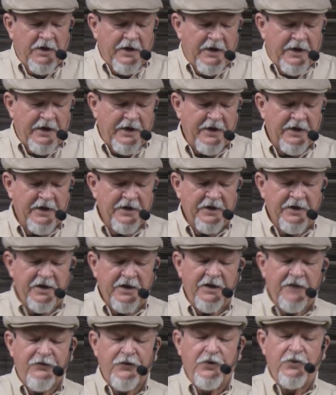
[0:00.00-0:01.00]
And
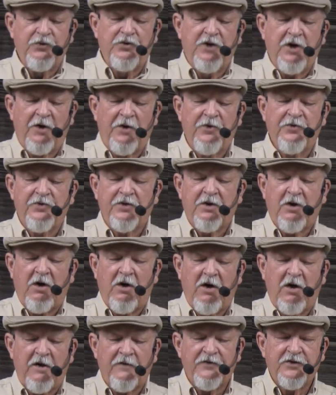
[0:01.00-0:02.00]
if you don't
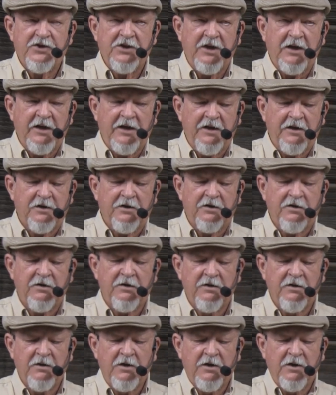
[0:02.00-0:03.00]
offset
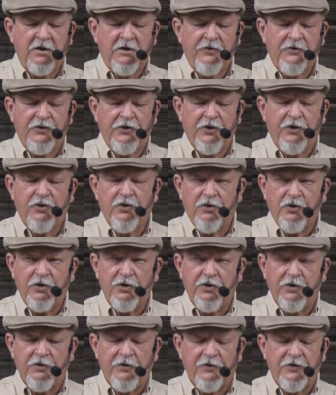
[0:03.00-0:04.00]
the
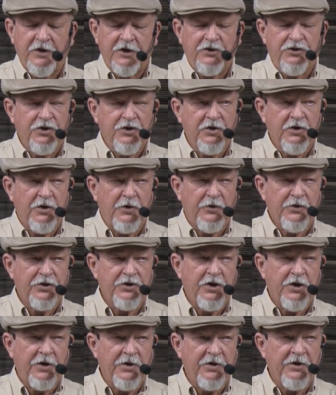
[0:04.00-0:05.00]
groove that you're going to
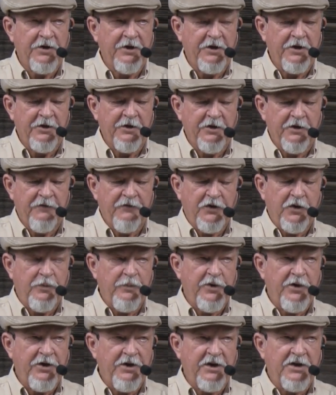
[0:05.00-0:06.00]
turn in here, if you
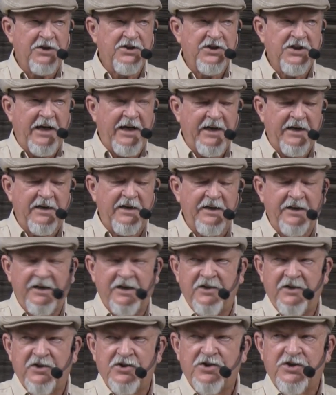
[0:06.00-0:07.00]
put it exactly in
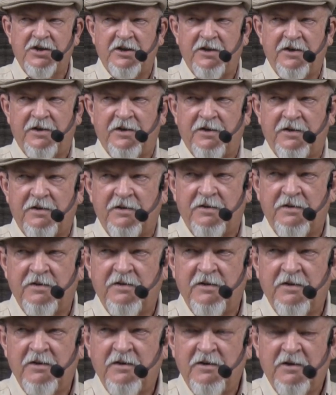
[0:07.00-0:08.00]
the center,
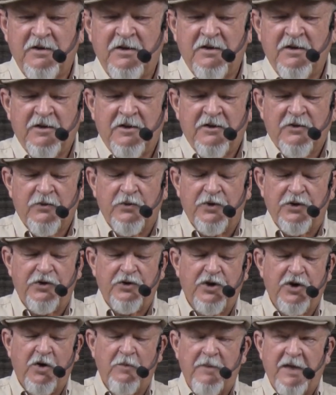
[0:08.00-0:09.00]
when you
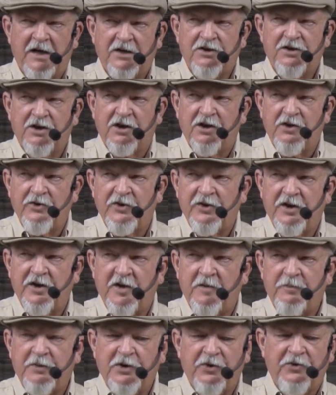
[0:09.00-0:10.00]
go back to glue it
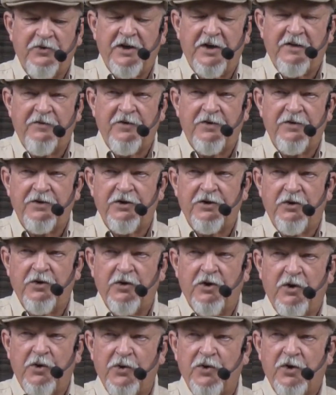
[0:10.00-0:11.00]
up, you'll
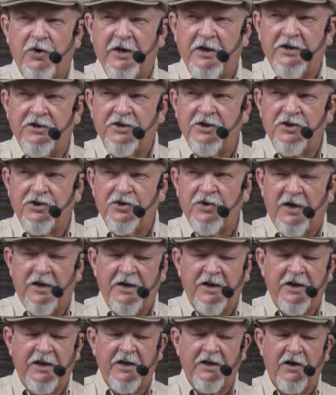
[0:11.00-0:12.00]
go crazy trying to
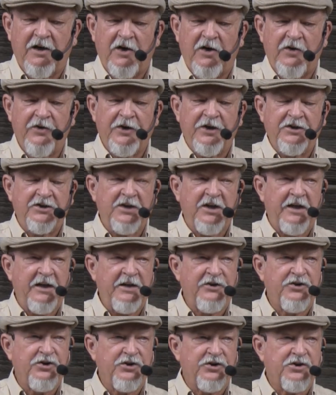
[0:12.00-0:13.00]
get all these
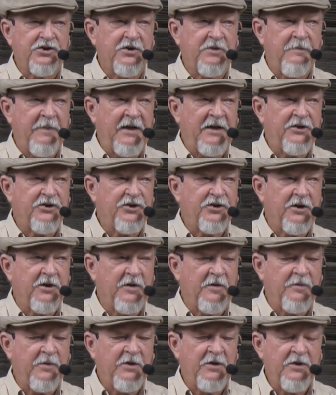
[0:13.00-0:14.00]
edges to match
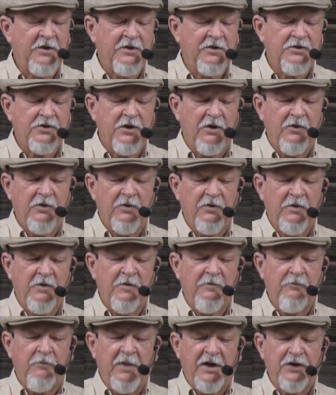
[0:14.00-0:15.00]
up. So
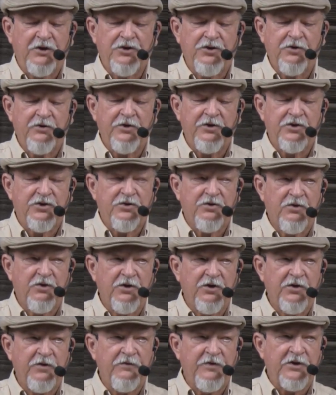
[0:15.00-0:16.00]
make sure this
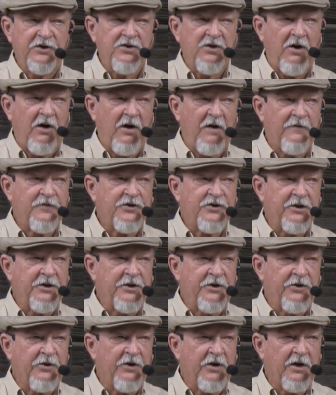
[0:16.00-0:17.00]
groove is off
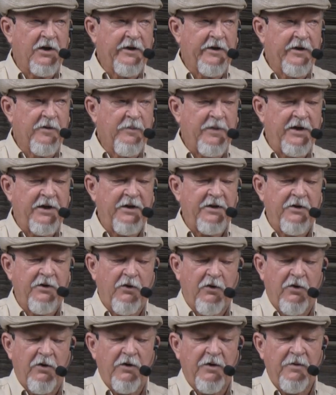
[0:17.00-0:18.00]
center a little bit,
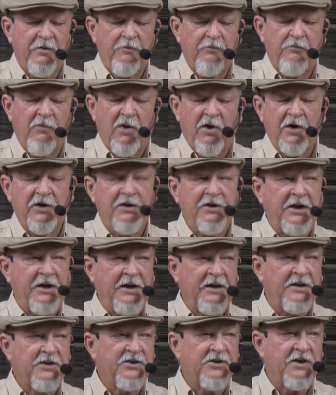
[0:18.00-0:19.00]
or mark the
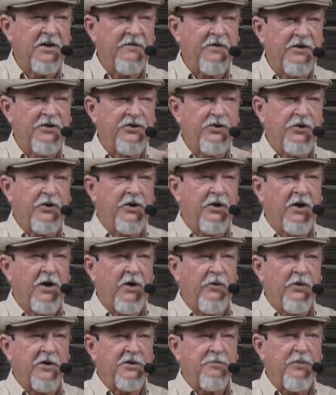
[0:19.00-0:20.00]
ends of it so you can
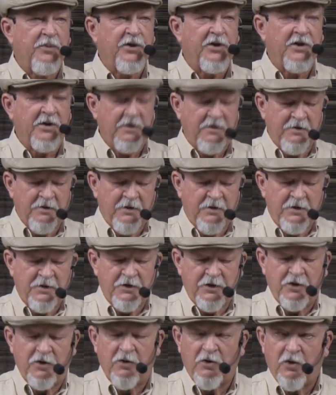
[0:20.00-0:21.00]
always put it,
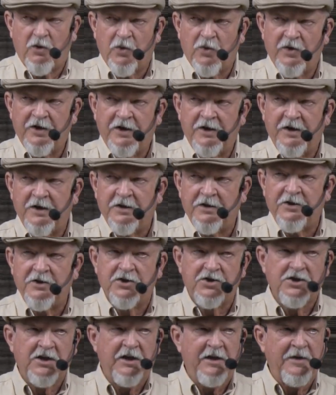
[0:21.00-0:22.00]
oriented the
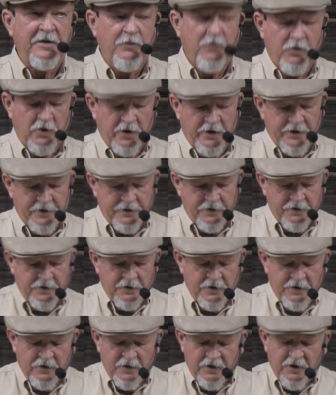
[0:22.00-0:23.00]
same way.
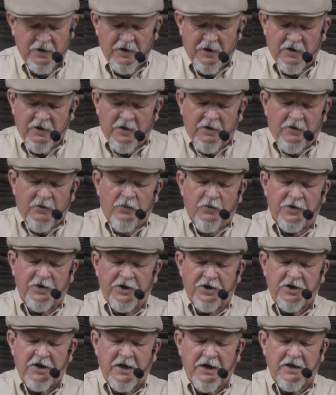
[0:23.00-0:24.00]
When you
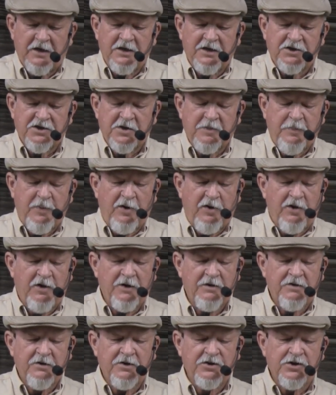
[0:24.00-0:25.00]
take this
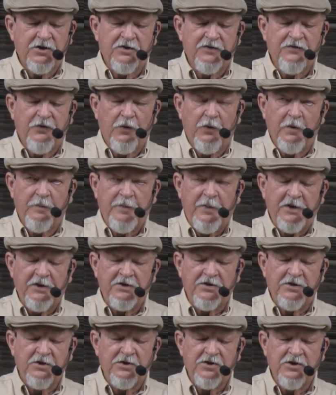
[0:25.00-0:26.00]
apart, this is 4
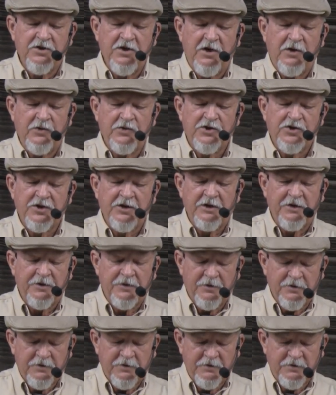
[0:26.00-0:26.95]
pieces, no center.